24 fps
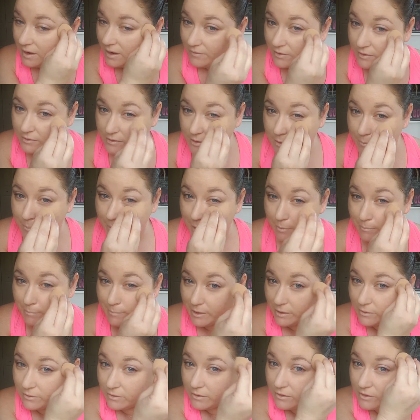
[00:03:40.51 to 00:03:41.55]
used the Bare
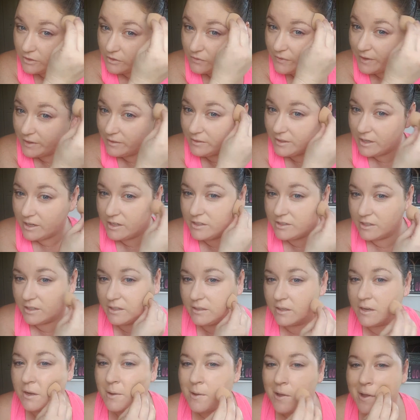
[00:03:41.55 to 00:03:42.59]
Minerals foundation.